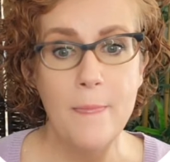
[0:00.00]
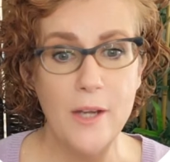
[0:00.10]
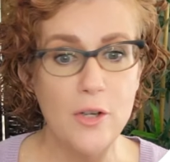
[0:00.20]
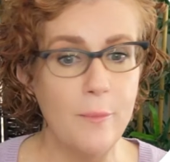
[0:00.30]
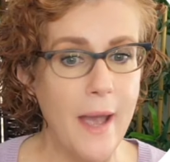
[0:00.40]

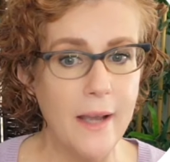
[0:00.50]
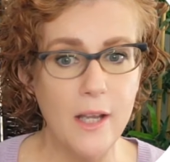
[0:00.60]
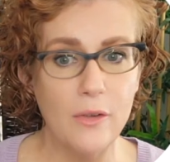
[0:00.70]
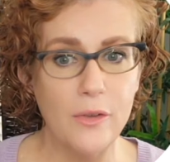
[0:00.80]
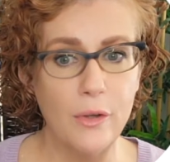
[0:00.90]
Then you're back
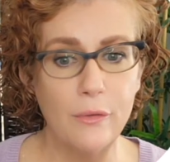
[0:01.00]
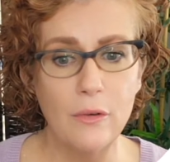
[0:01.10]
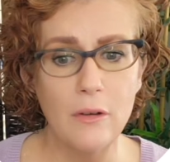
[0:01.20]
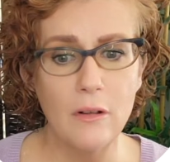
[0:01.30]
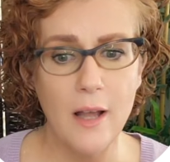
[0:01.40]
here at the
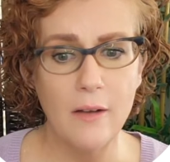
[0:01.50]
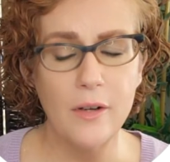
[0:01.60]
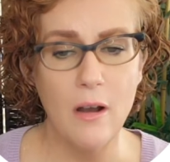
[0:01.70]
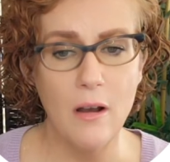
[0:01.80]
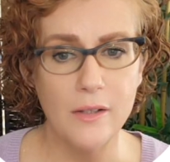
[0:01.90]
Google
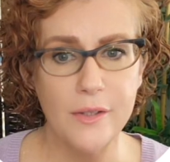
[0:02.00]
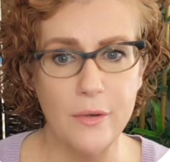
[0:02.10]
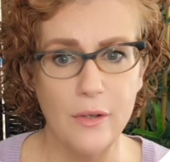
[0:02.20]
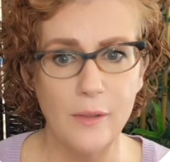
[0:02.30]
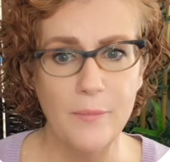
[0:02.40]
Cloud
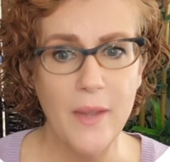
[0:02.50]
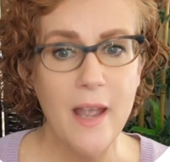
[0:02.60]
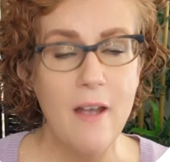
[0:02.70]
Console.